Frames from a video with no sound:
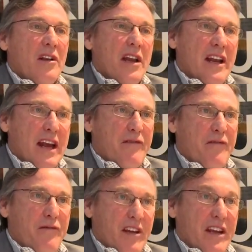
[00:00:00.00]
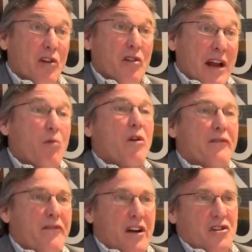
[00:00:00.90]
NFV, or
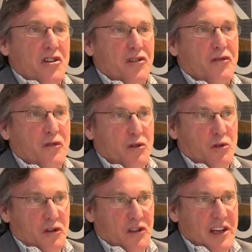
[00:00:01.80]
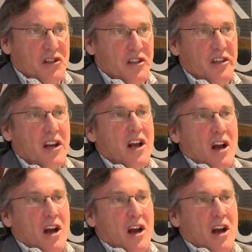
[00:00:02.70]
Network Functions Virtualization